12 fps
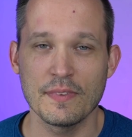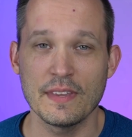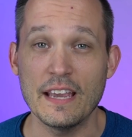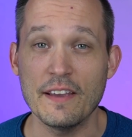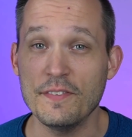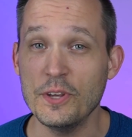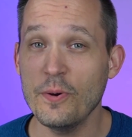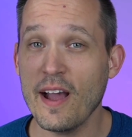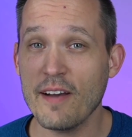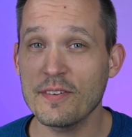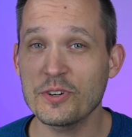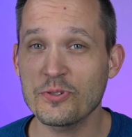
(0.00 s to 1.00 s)
If you
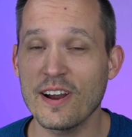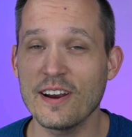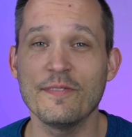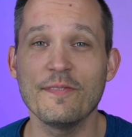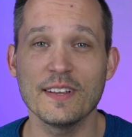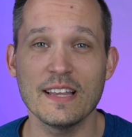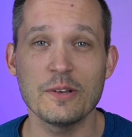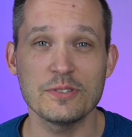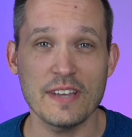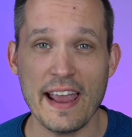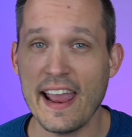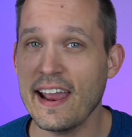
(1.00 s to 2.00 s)
haven't tried Fillout's
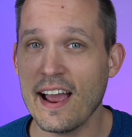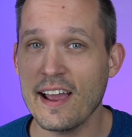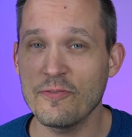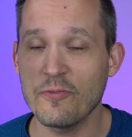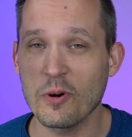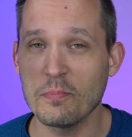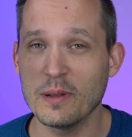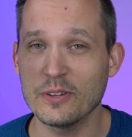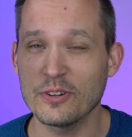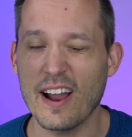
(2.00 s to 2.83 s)
A I Form Builder,